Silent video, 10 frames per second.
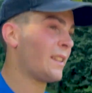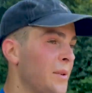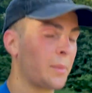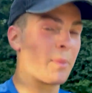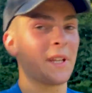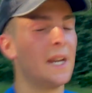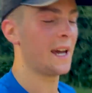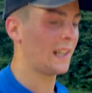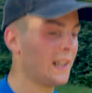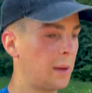took me
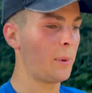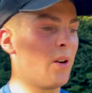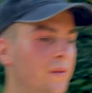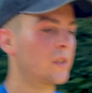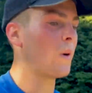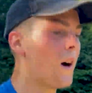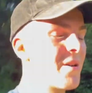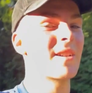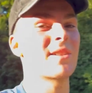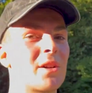a little bit over 2
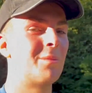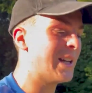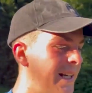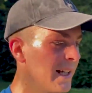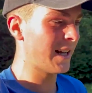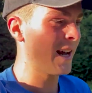hours to complete it.